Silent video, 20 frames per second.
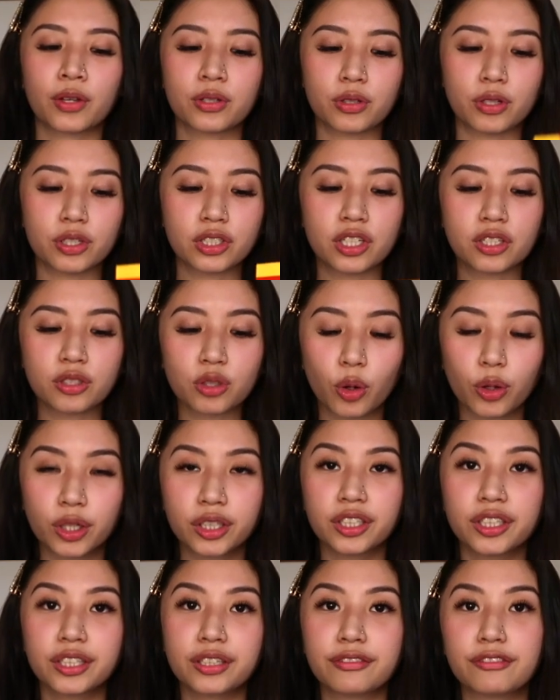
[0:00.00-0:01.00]
So I just
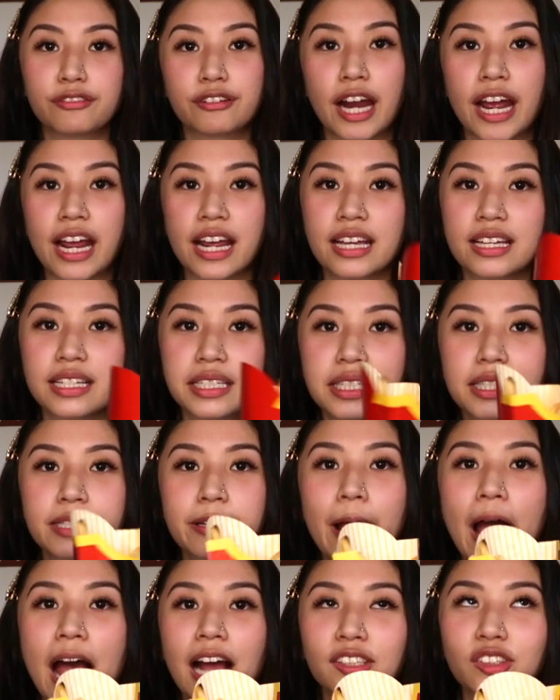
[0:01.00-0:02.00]
ordered fries.
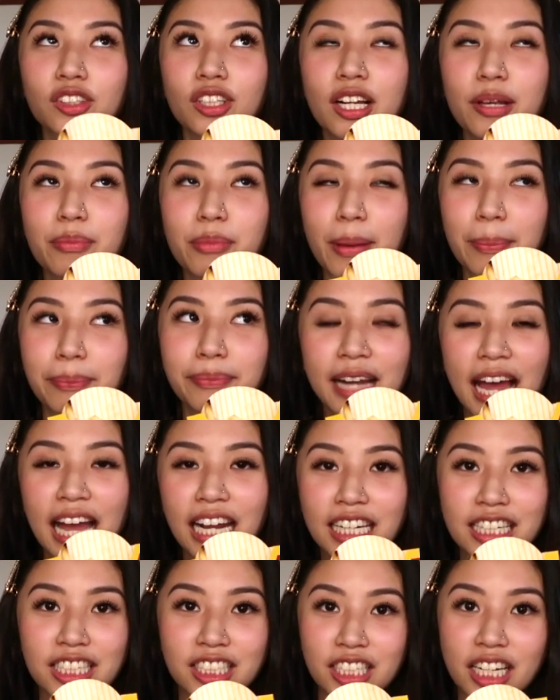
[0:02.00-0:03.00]
Actually, my
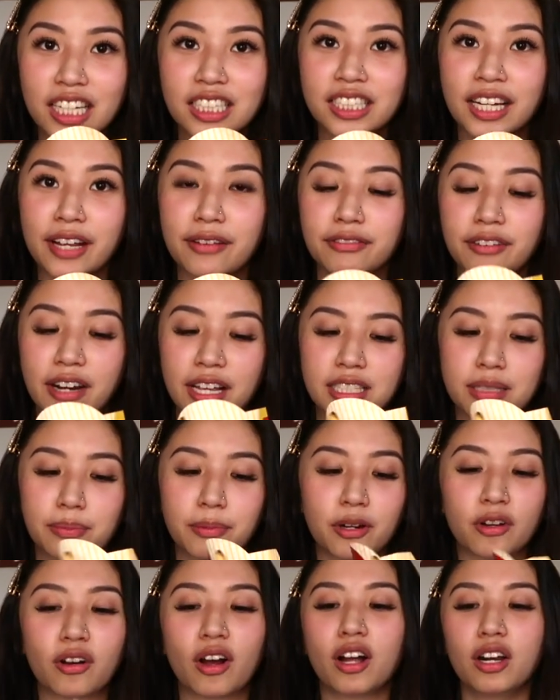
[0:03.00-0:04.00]
plan is shake fries
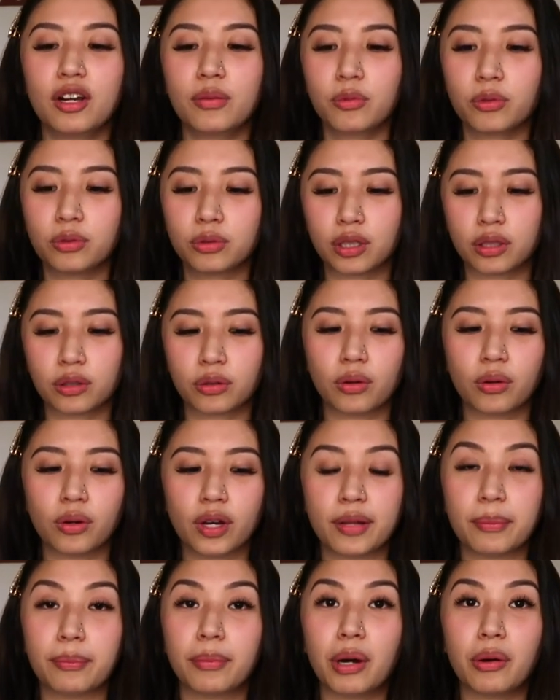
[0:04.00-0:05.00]
pero nakalimutan
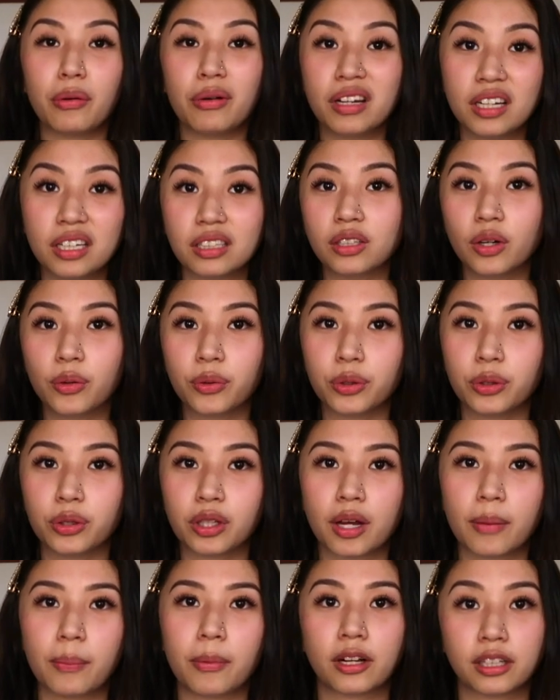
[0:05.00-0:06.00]
ko and bawal na daw
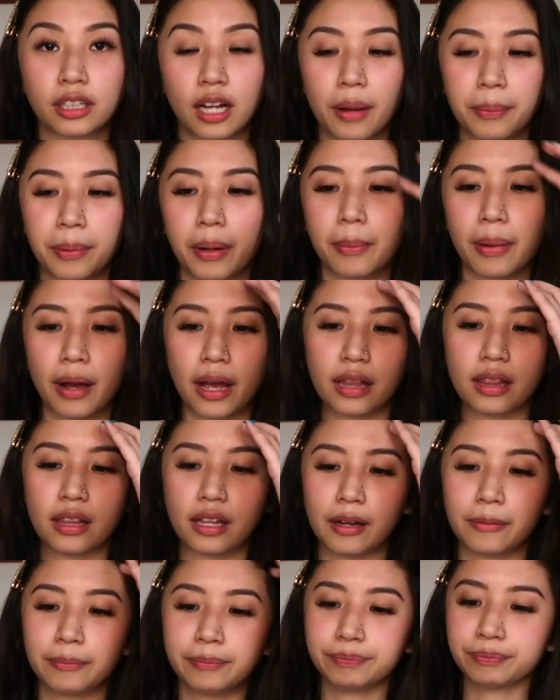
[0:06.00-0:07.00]
yun kapag nakapagbayad
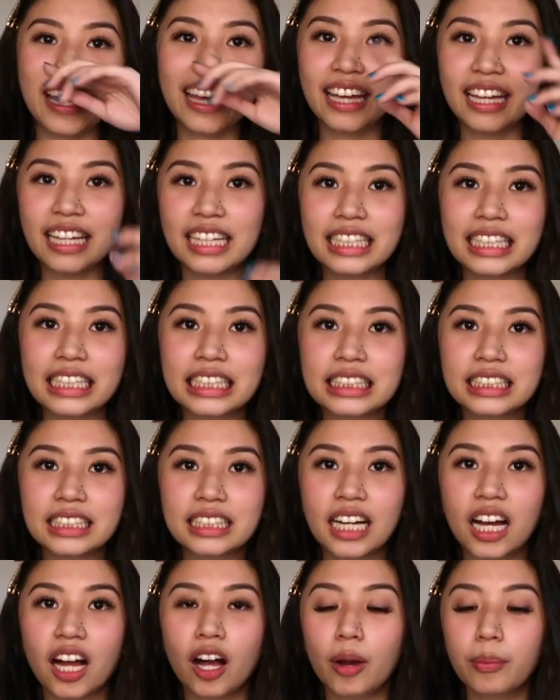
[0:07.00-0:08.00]
na. And
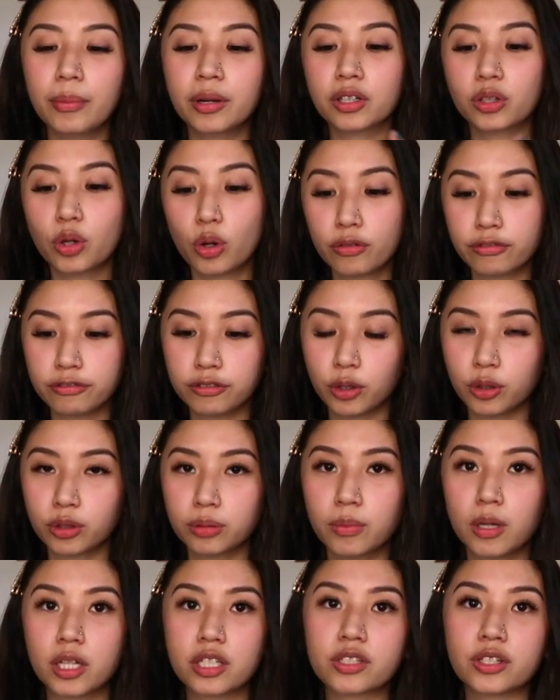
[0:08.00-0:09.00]
a Coke
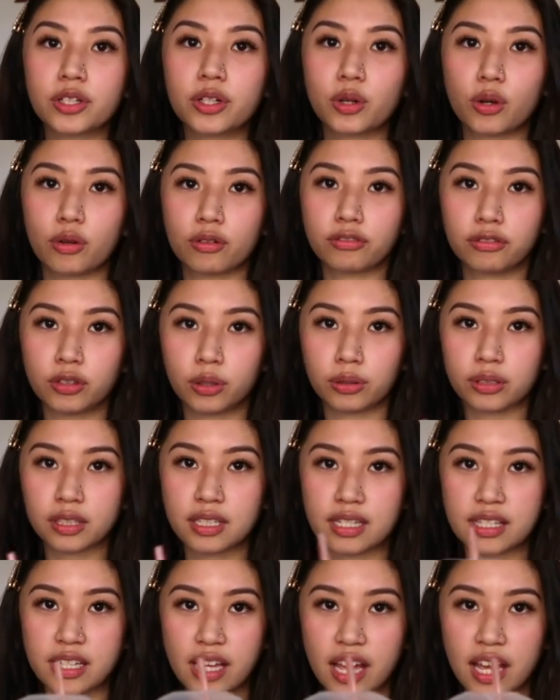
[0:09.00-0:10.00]
float, Monster Coke float
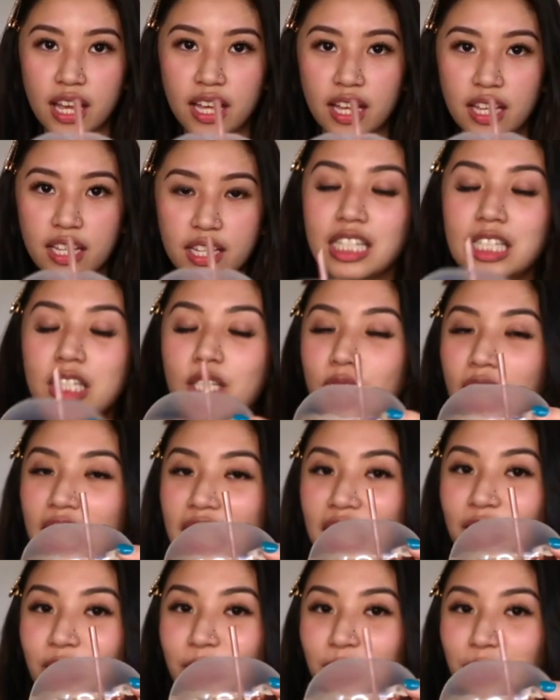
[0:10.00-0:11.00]
kasi this
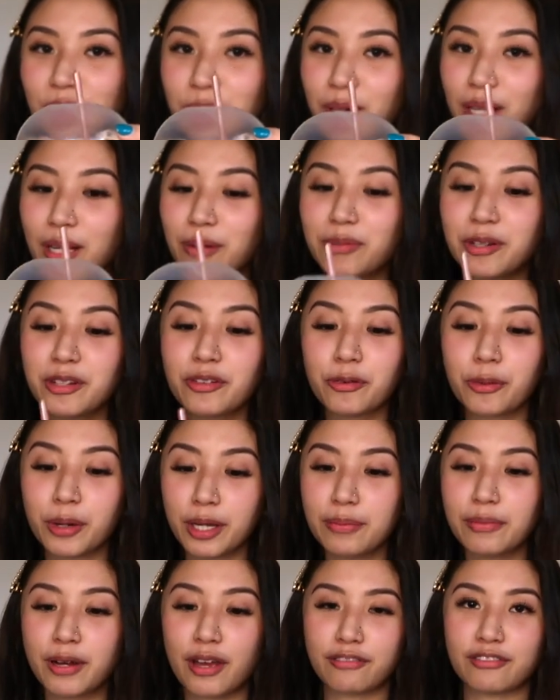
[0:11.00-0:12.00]
really goes well
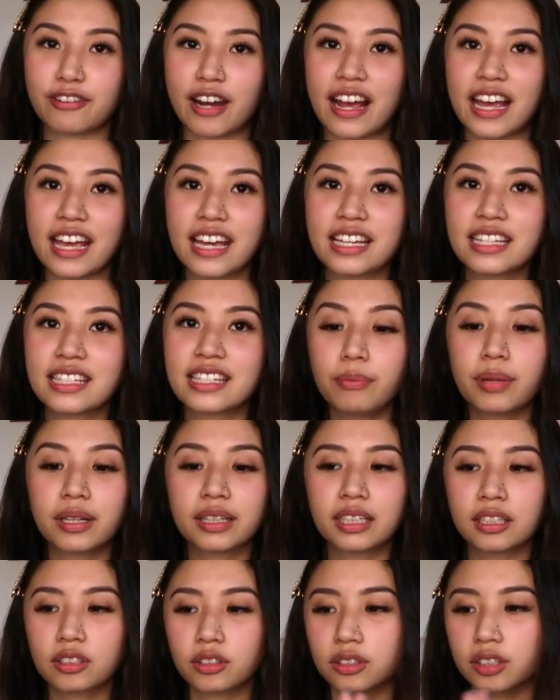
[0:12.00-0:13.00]
with my fries,
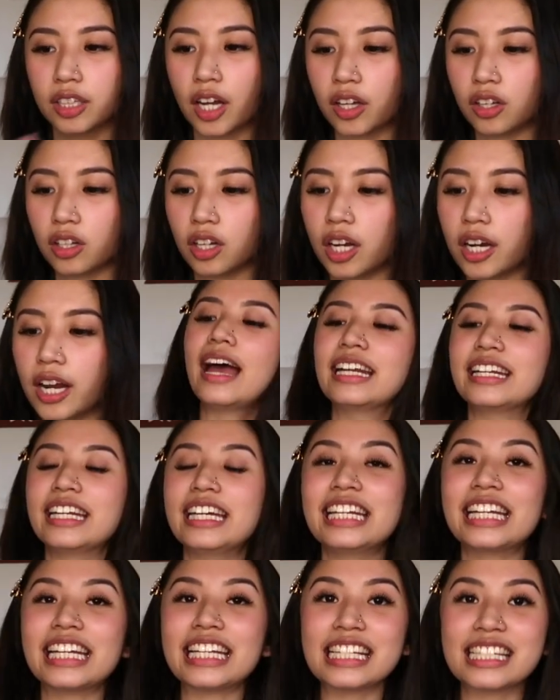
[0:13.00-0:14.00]
bitin yung regular. And
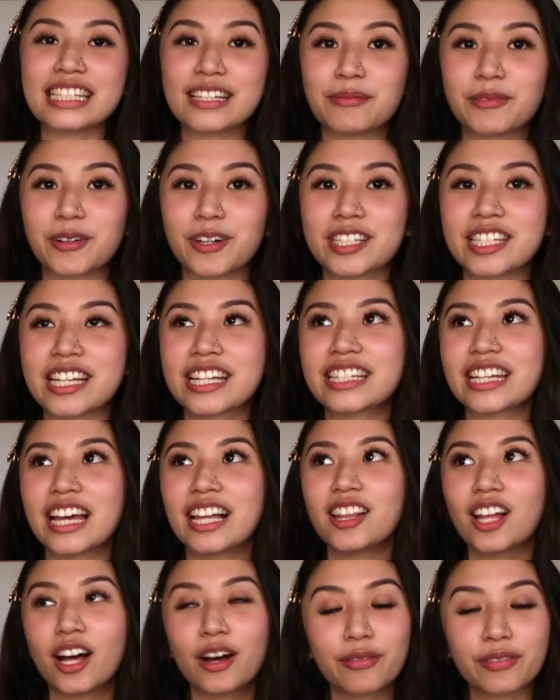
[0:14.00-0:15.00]
then naisip ko, since
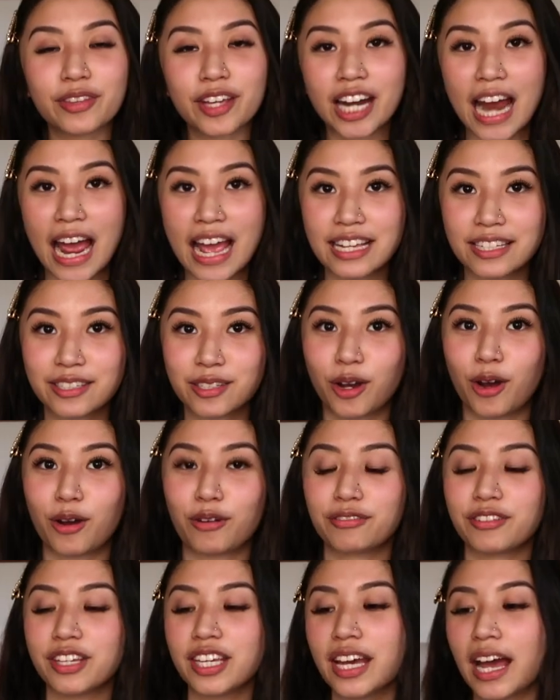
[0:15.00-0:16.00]
I love their iced
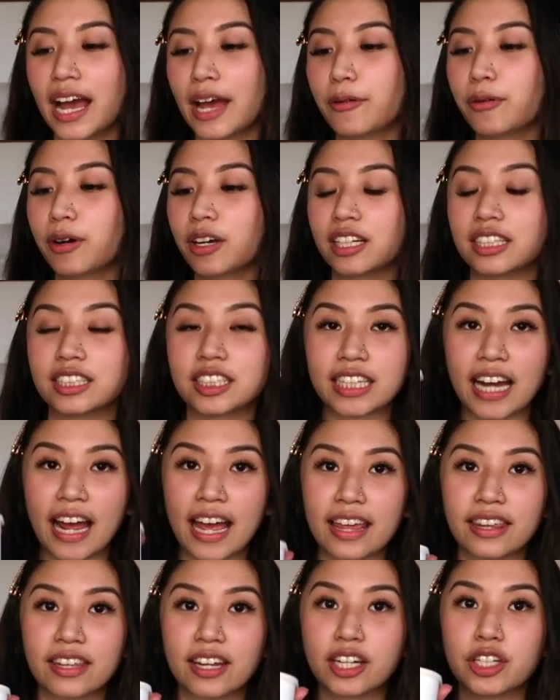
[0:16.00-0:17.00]
coffee, I wanna
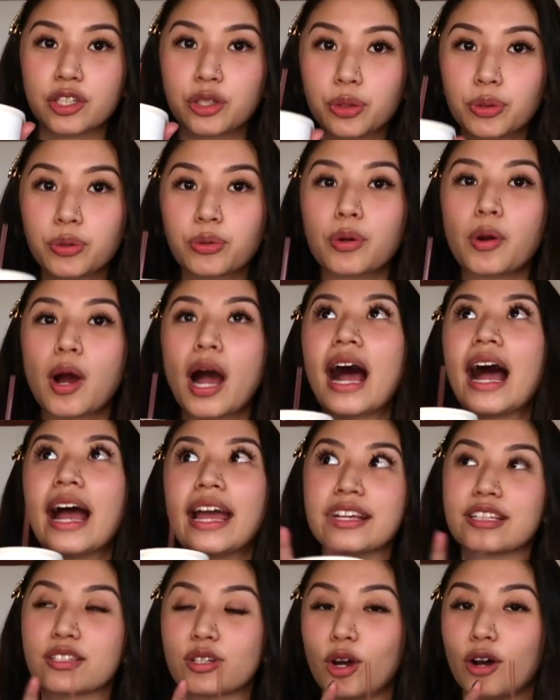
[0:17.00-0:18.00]
try their new
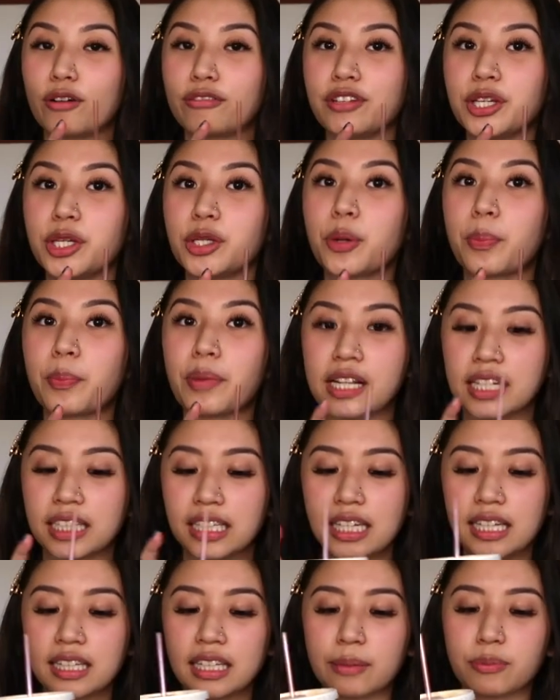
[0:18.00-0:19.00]
iced coffee, yung milk.
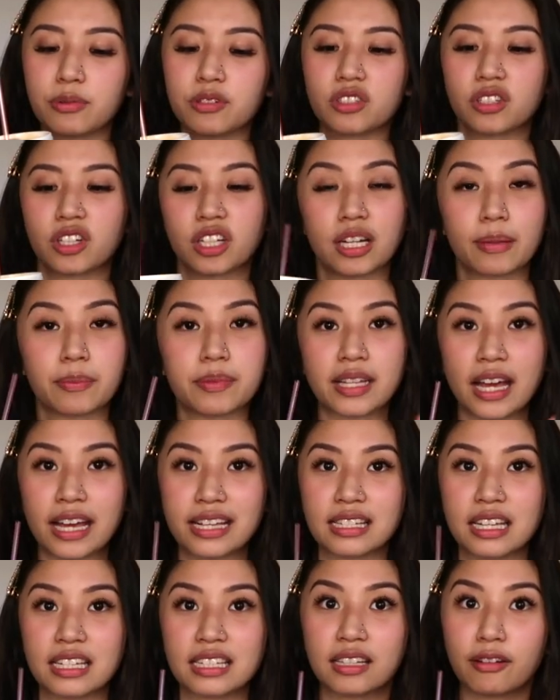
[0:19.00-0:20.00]
Tapos you can
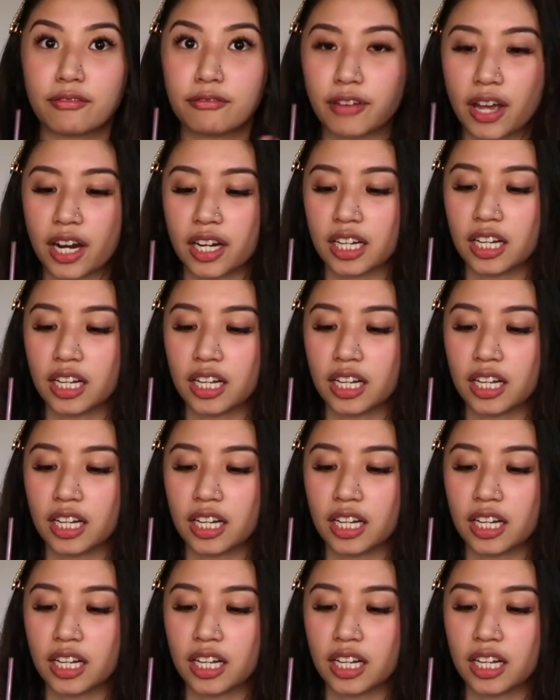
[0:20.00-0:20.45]
upsizes ng